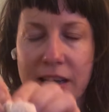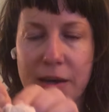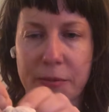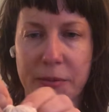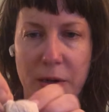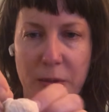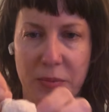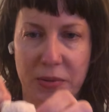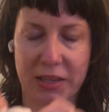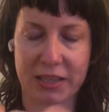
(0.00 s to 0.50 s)
I'm
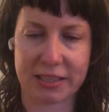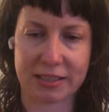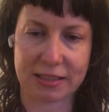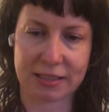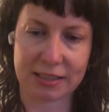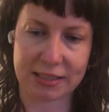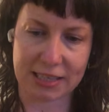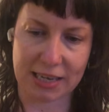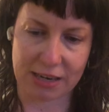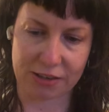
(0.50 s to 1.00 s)
gonna place
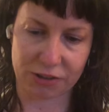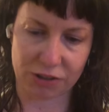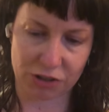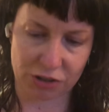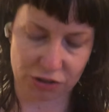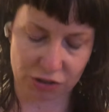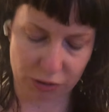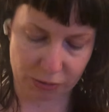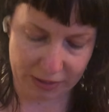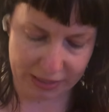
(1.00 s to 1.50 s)
this down
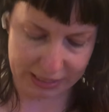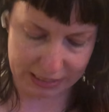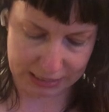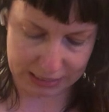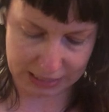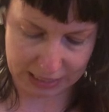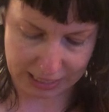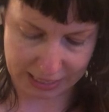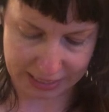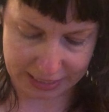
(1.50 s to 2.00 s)
just so I could
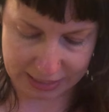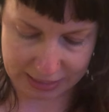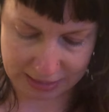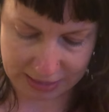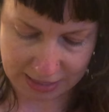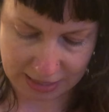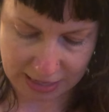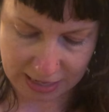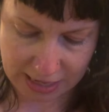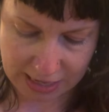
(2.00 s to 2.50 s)
tie it,
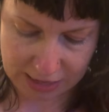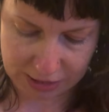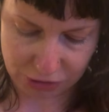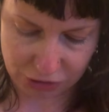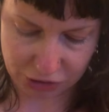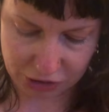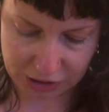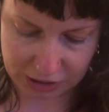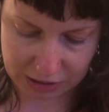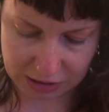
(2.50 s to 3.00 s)

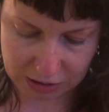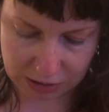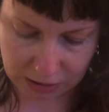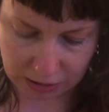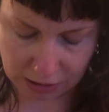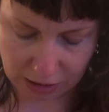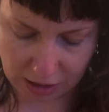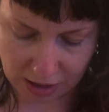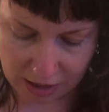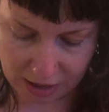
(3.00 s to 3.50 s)

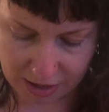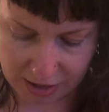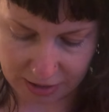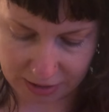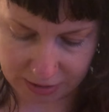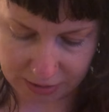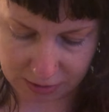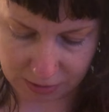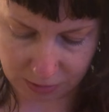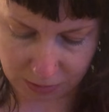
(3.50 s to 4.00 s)

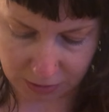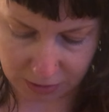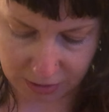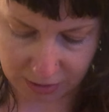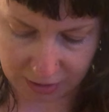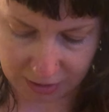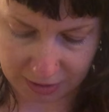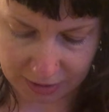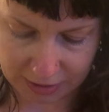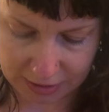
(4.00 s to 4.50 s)
cheesecloth
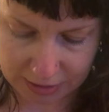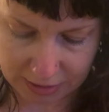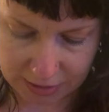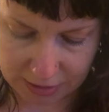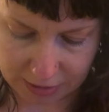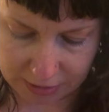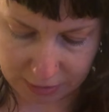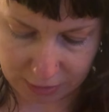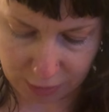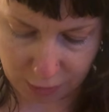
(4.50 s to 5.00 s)
or
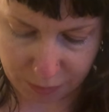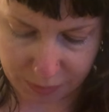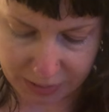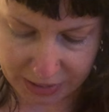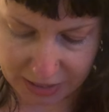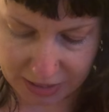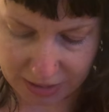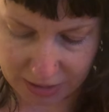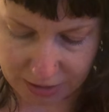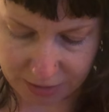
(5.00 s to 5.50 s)
a little
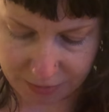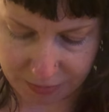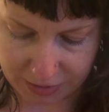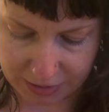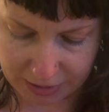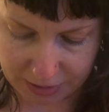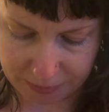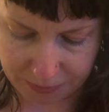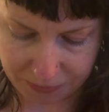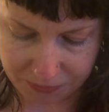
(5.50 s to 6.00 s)
bit of
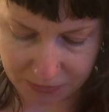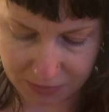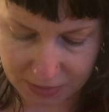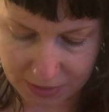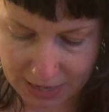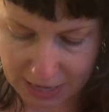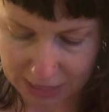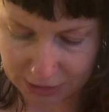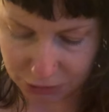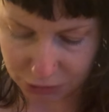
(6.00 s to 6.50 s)
a
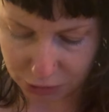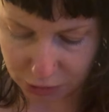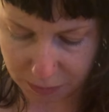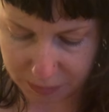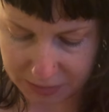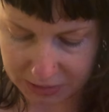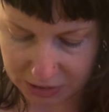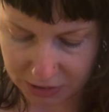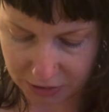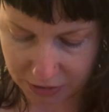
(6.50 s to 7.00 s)
natural
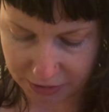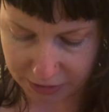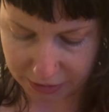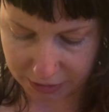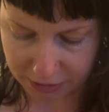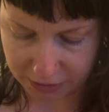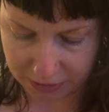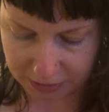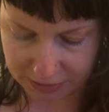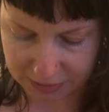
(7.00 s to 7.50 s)

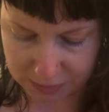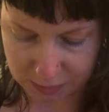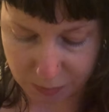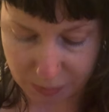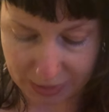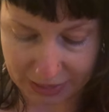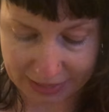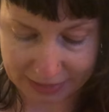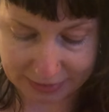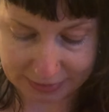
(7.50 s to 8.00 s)
material is
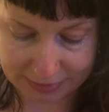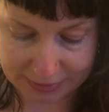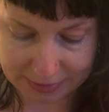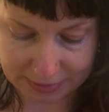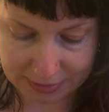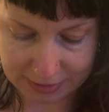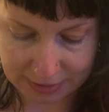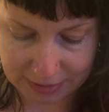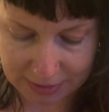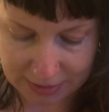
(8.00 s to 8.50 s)
best.